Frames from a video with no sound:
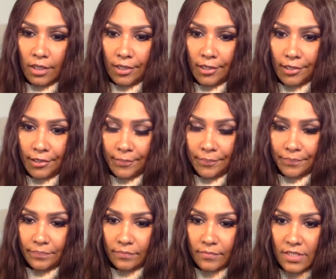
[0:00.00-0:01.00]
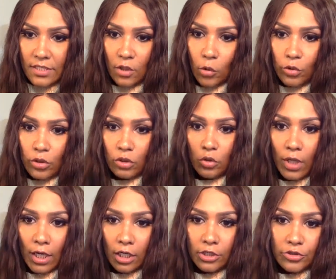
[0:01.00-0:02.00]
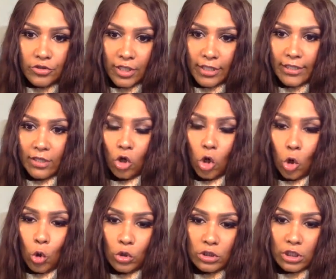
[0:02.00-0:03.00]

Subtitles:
Um, so you got to understand the occult